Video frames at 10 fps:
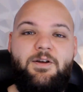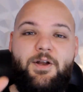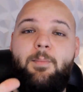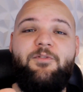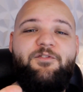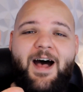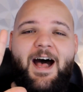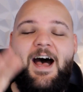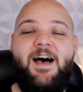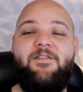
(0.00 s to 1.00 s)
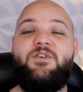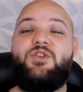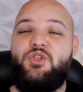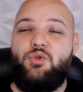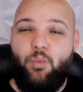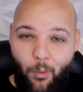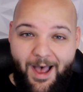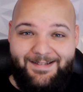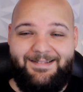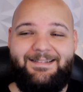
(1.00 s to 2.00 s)
Number 5,
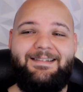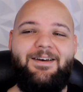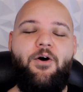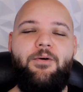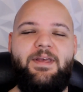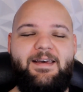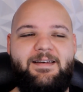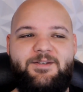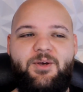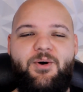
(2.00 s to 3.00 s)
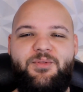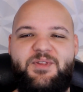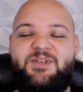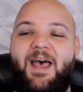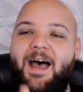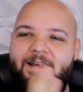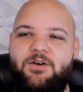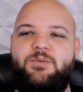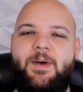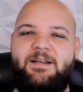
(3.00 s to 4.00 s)
sweat. Okay, so this kind of
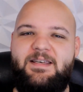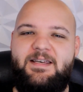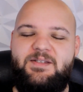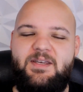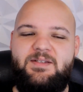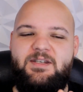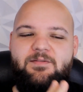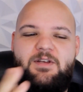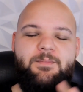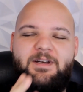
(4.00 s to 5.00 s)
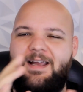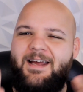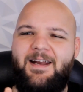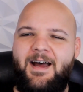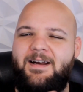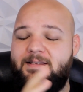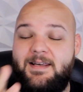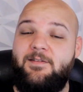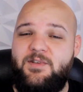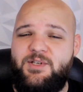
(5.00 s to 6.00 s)
goes back to heat sensitivity, but kind of not. It's
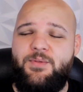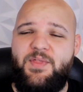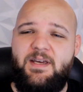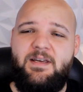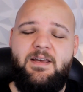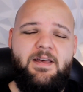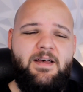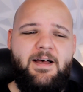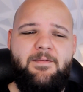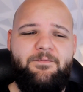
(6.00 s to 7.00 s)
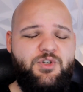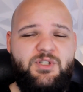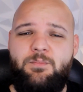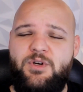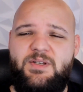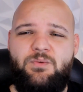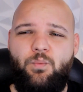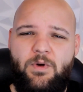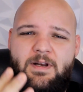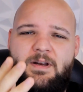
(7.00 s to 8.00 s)
kind of its own thing. For some
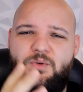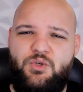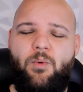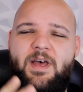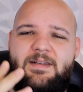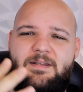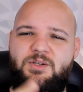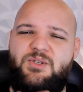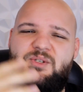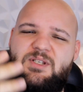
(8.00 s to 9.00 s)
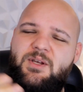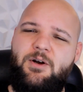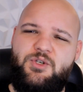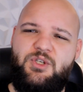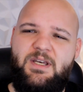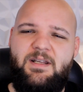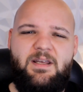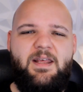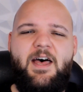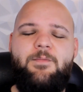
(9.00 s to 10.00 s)
reason, when sweat just sits on our skin,
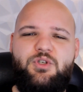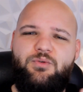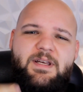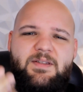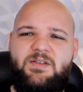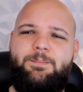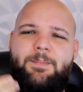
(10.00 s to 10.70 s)
it helps create this